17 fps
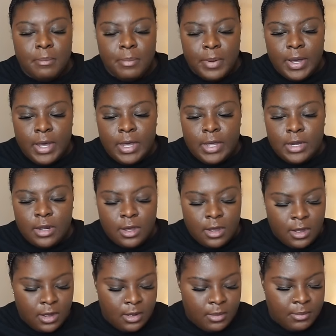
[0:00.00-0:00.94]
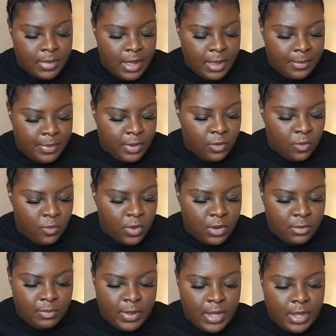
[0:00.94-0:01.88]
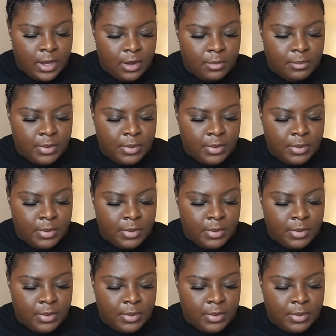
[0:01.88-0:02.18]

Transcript: but I put one pair.